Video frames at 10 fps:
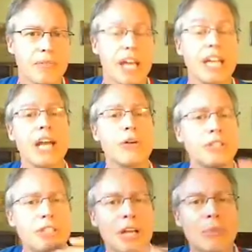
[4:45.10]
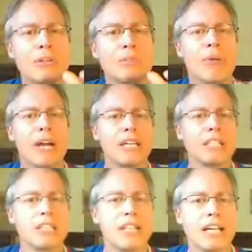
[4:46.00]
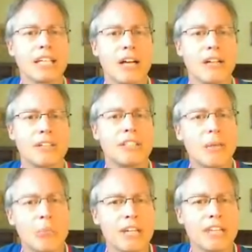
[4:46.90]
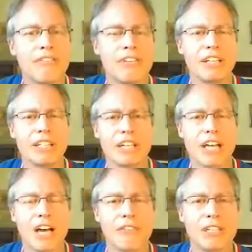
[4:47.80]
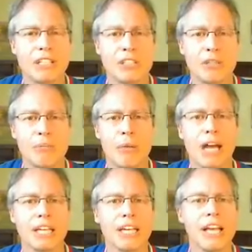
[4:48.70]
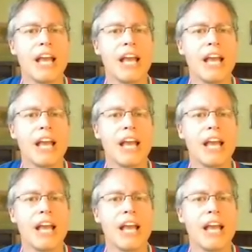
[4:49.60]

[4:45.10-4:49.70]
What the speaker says: And now double the brightness of that color, doubling the feeling of confidence in your body.